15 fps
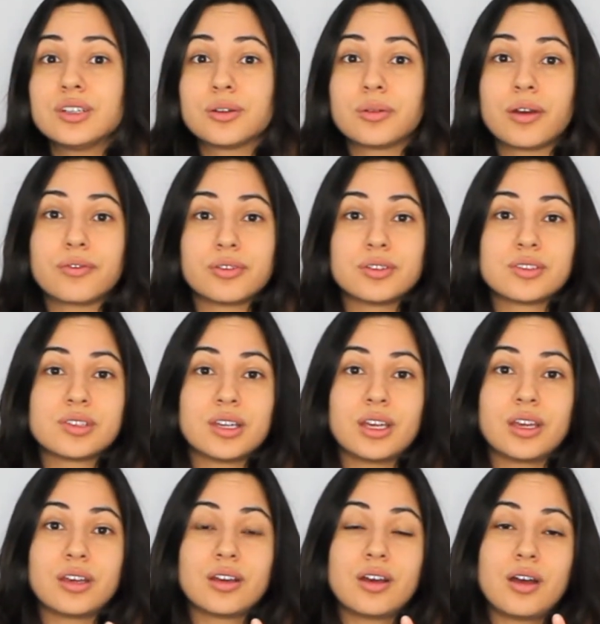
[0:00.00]

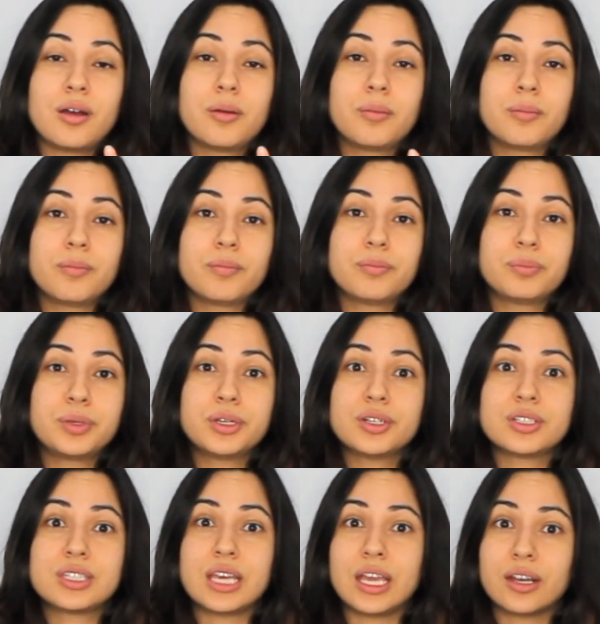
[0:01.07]
referencing
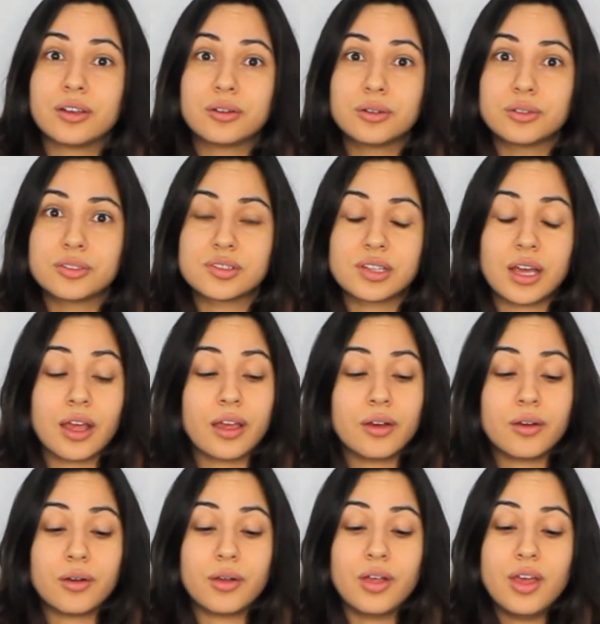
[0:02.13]
puritanical
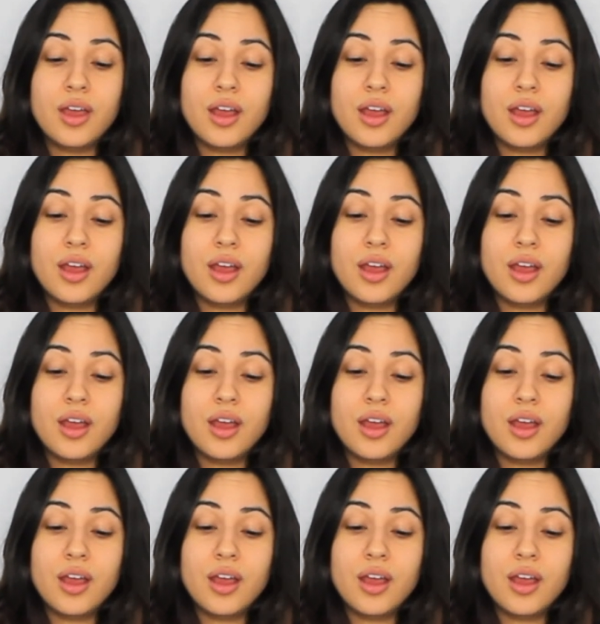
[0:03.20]
style.